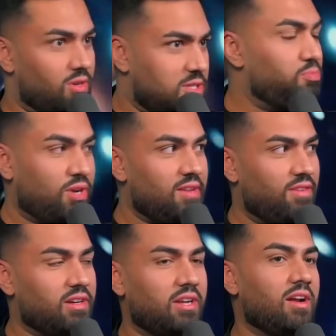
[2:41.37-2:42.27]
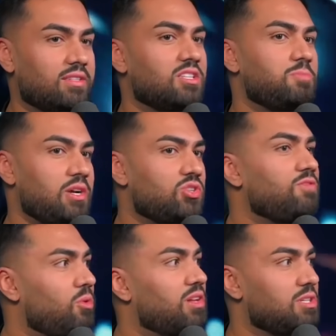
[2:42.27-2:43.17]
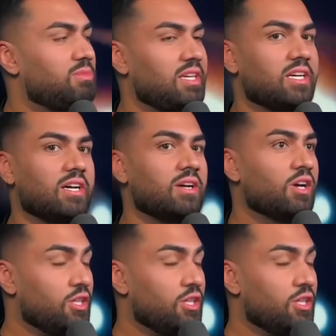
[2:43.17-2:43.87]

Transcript: Yeah, it's yeah, pretty yeah. fucking, especially if you want something good.